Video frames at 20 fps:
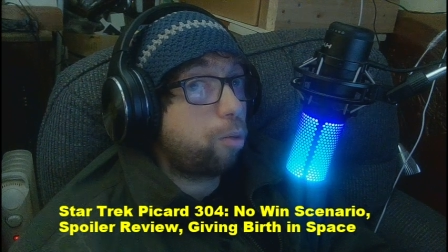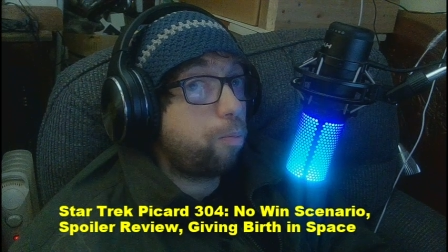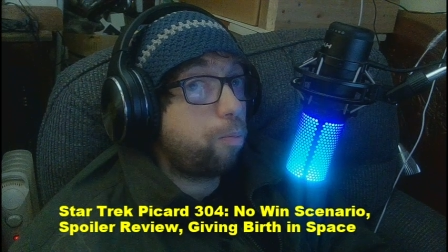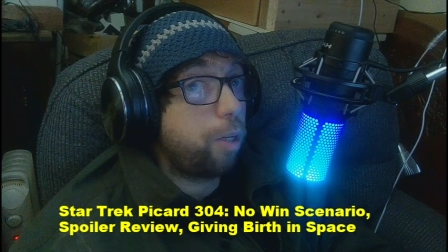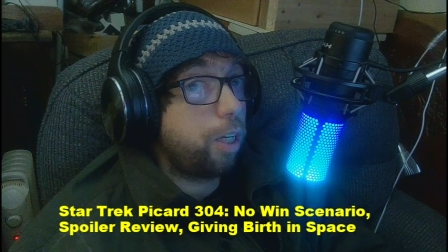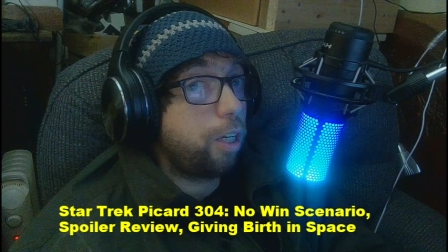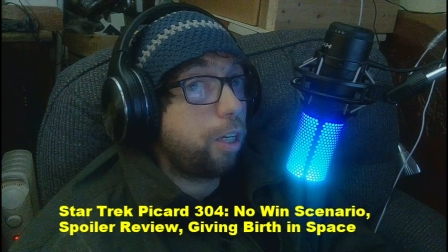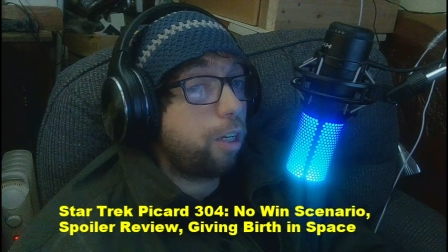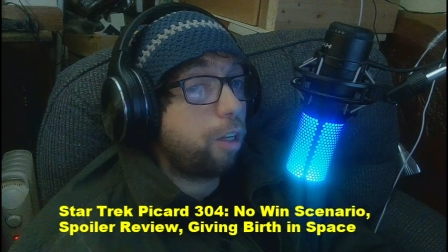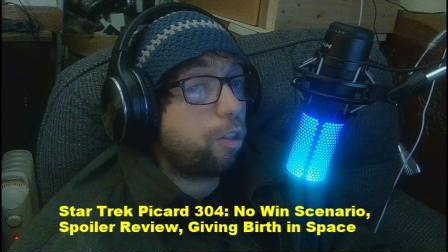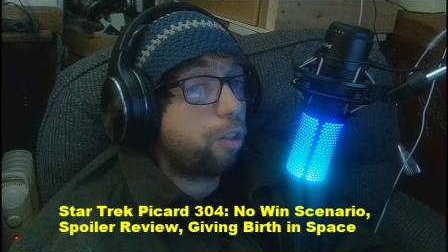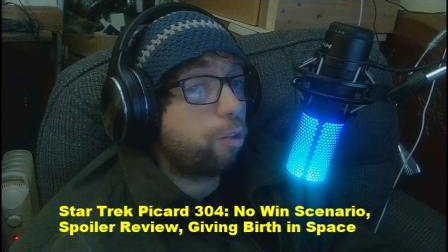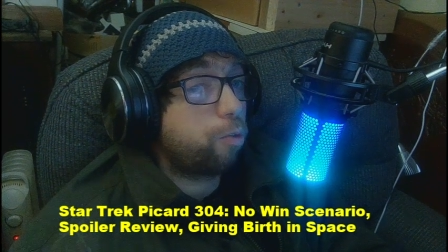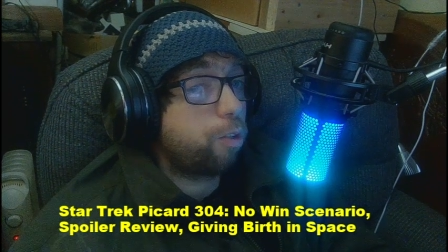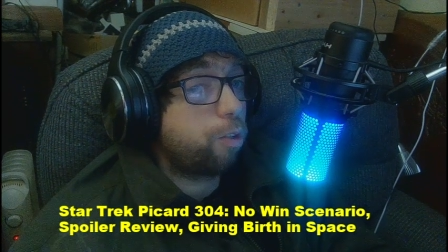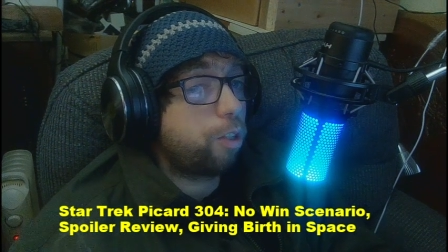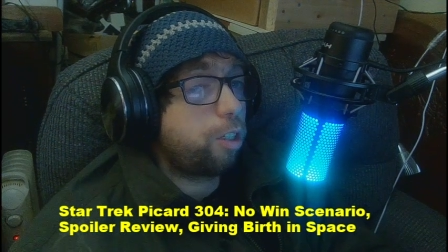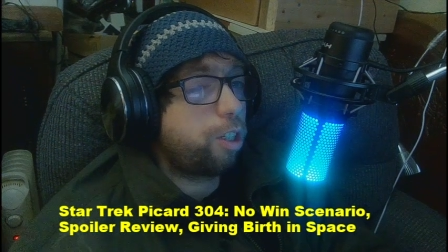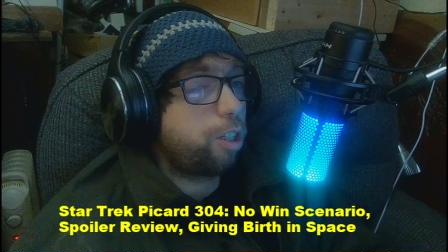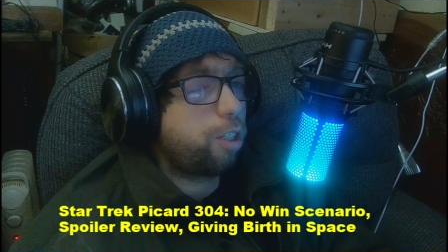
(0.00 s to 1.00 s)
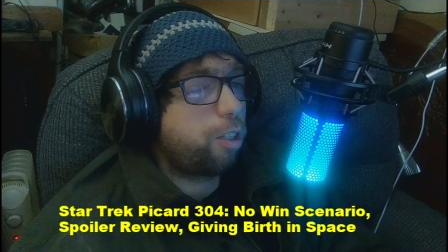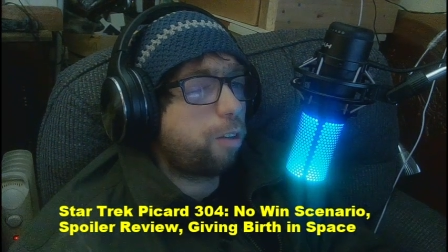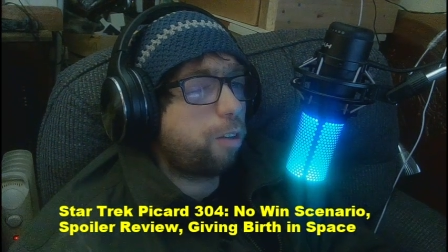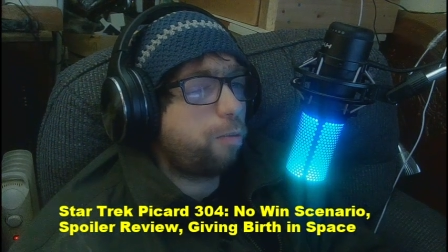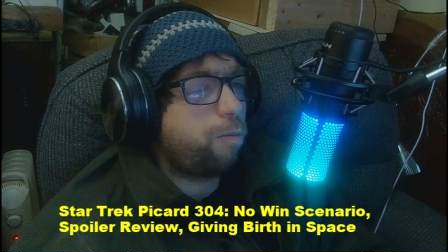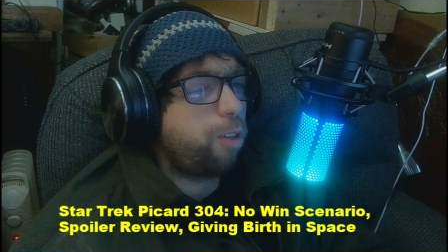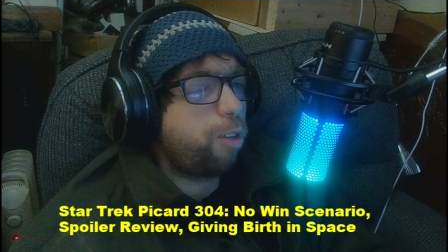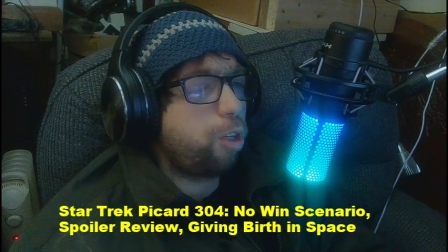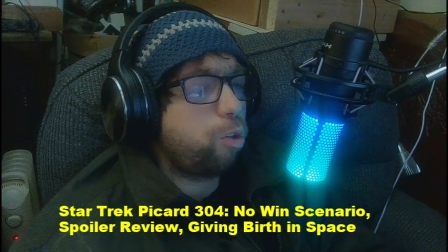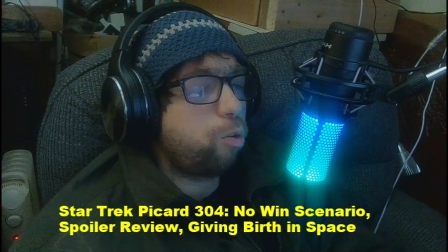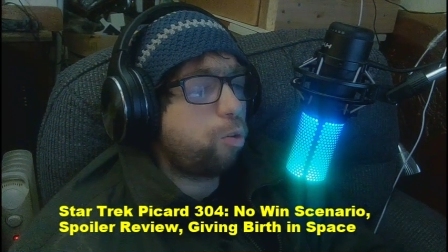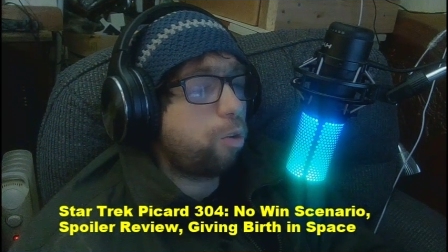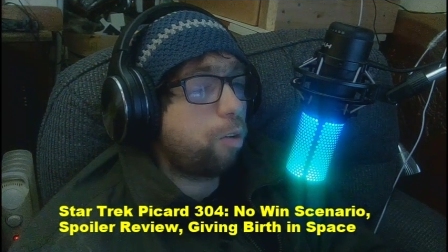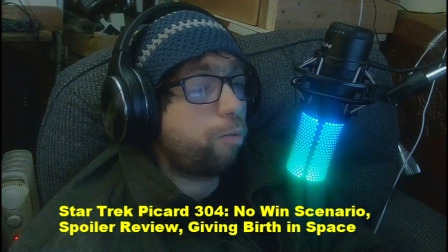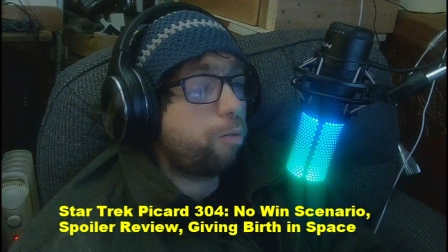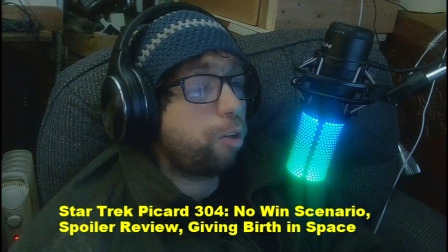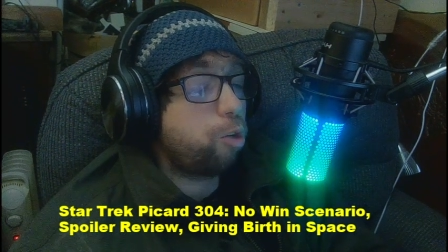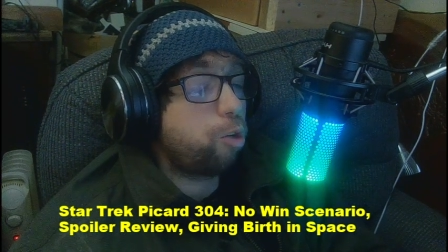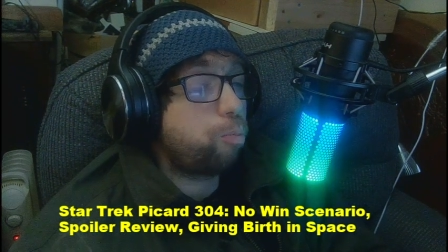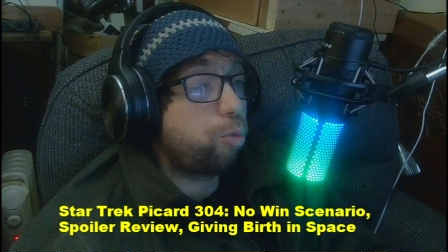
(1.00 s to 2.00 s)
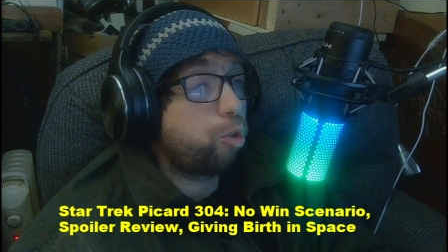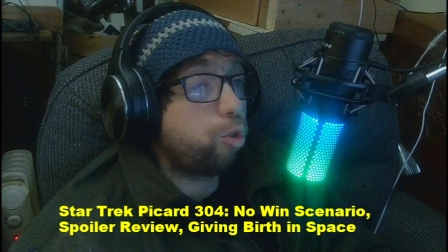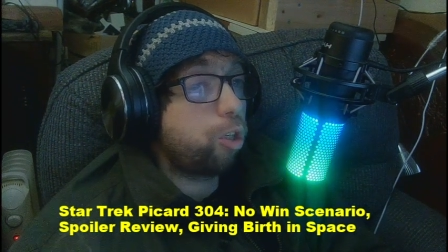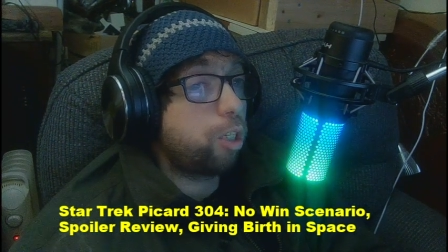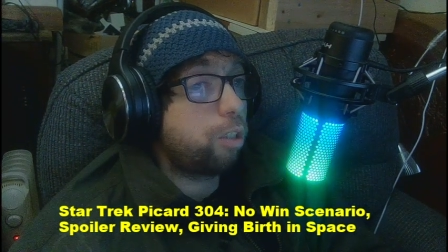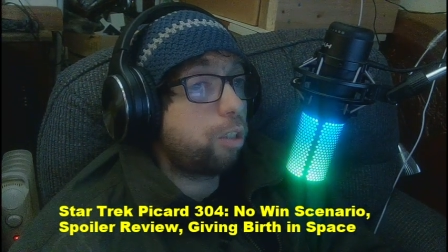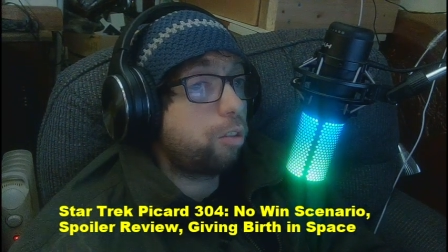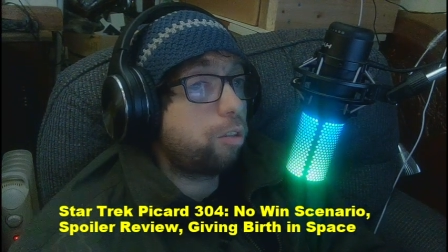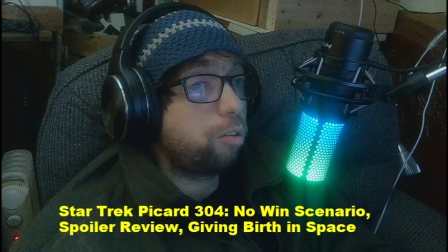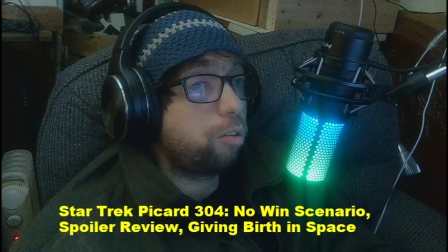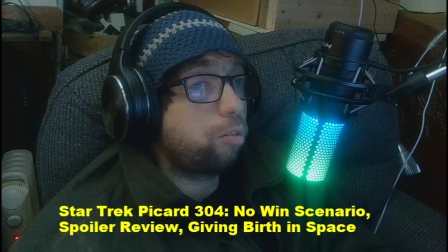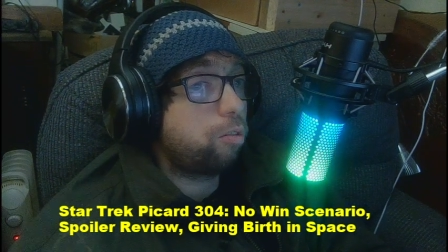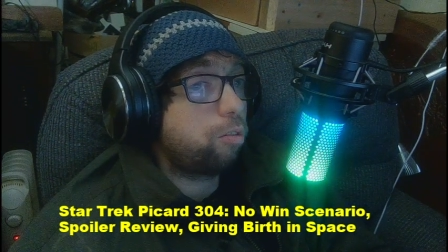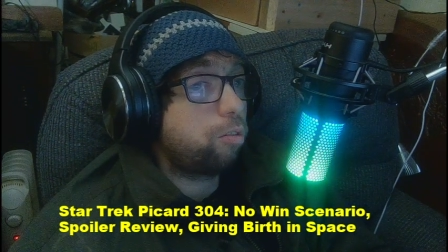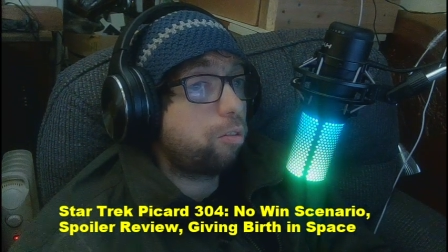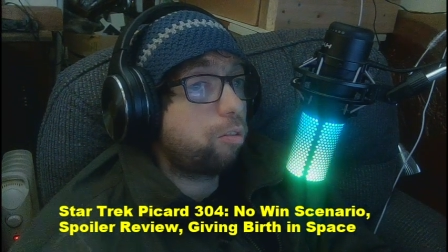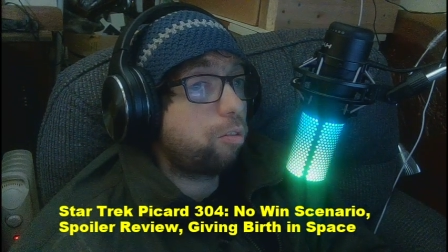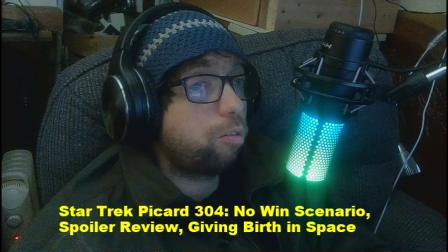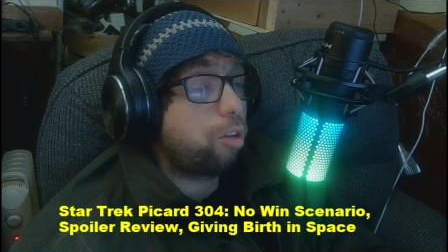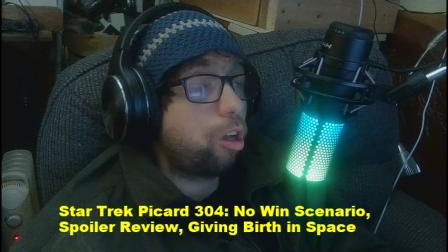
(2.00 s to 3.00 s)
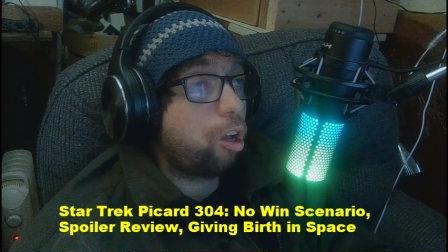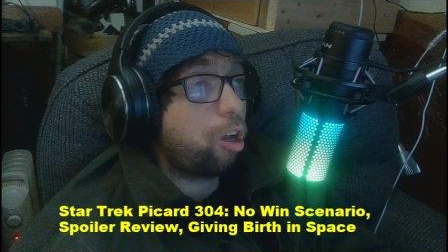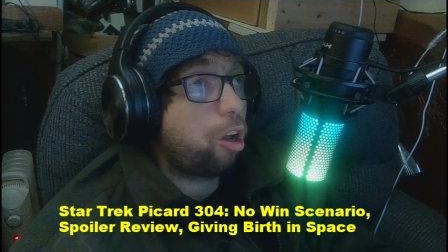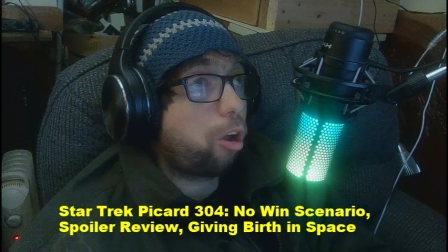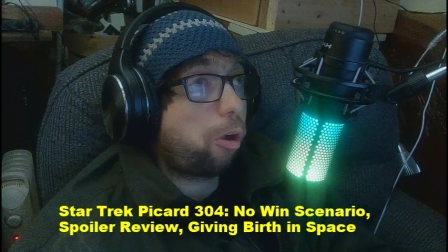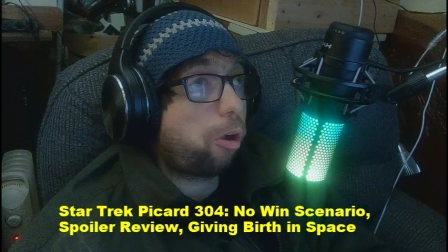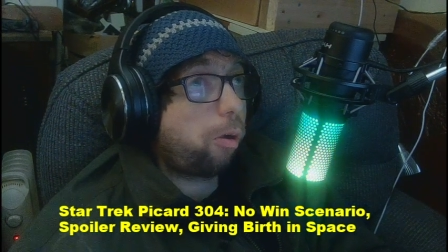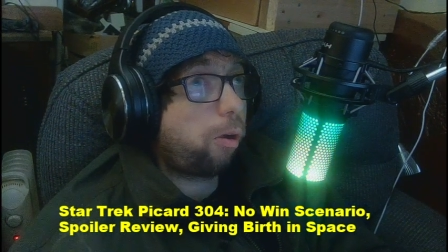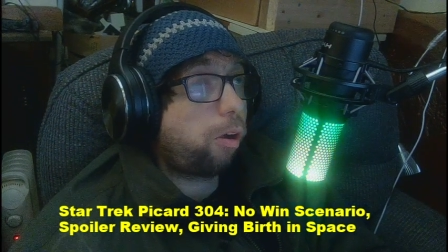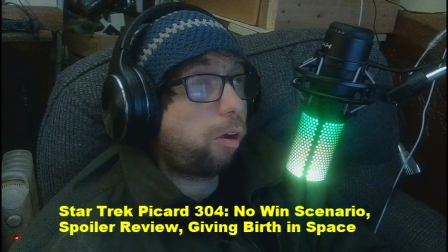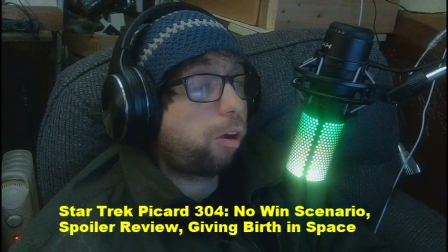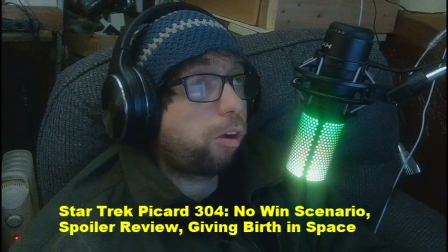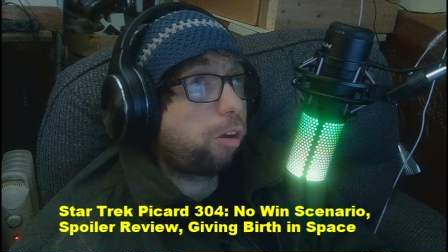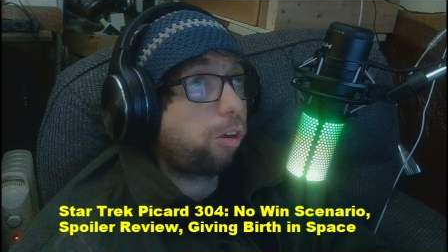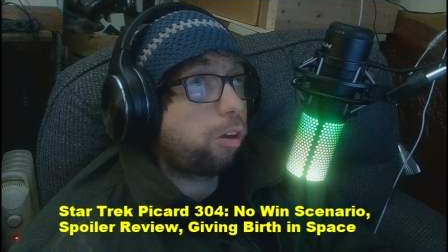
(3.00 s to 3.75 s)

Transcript: me there was just a few a few points uh,